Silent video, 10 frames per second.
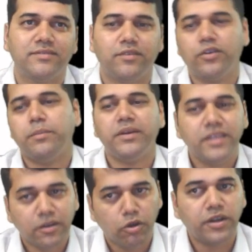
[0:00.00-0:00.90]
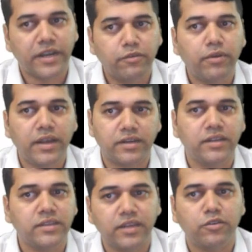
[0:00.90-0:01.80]
Okay, but they are not required,
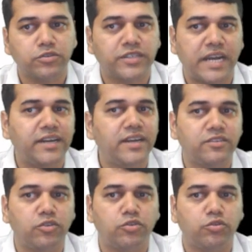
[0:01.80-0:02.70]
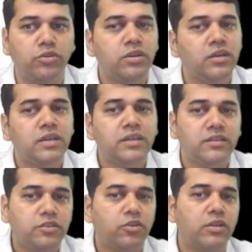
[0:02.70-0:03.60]
they are not, standard has not told.
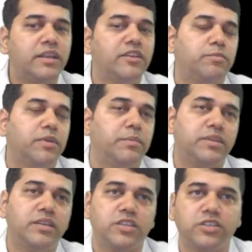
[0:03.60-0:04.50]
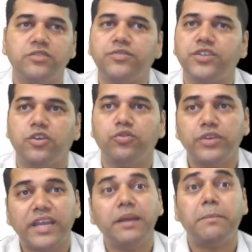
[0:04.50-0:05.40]
These are all the representations which you have to
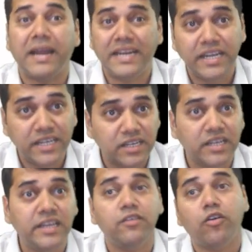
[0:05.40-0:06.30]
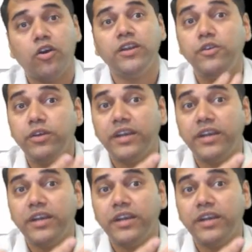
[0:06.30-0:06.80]
take mandatorily on your